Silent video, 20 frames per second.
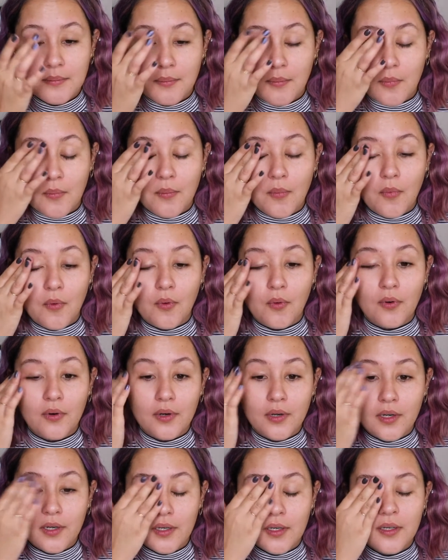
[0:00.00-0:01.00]

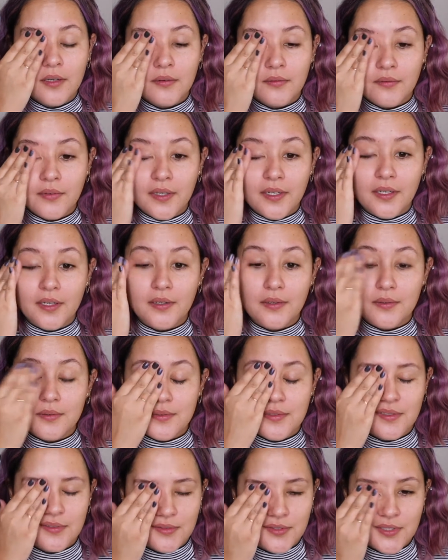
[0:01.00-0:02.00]
more
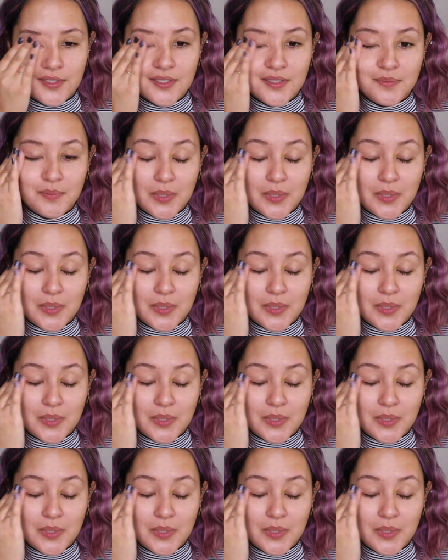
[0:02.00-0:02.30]
videos on just